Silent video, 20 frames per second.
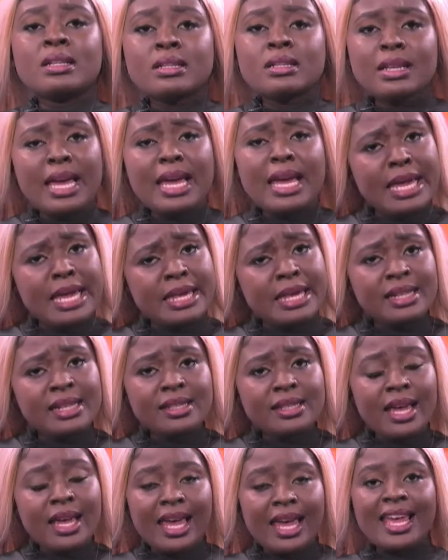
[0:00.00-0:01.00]
Hey,
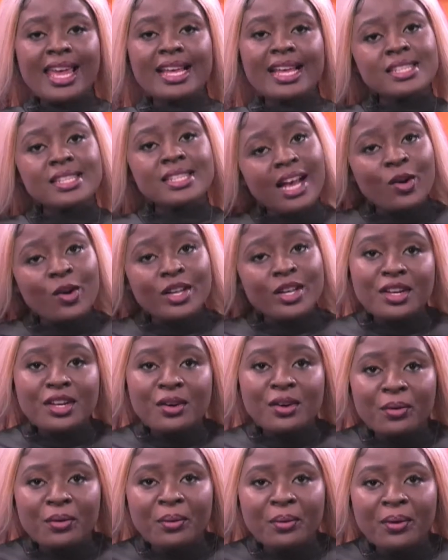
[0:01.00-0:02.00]
Sarkodie, yo.